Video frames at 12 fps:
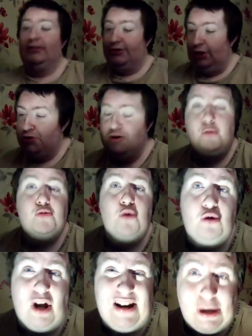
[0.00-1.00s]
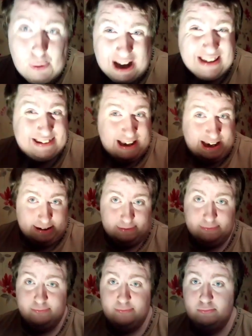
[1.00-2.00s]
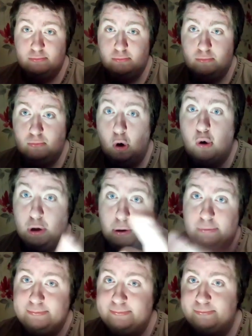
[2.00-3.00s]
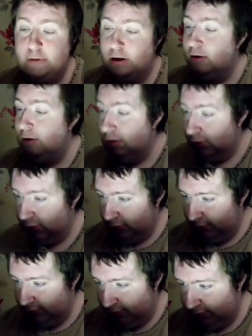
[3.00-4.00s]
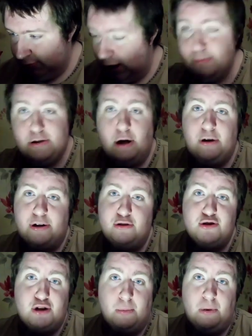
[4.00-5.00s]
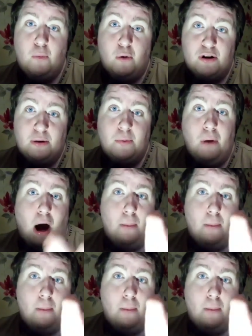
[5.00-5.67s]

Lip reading: YouTube do not like what I say. Or do. I'm joking, YouTube. If you're watching,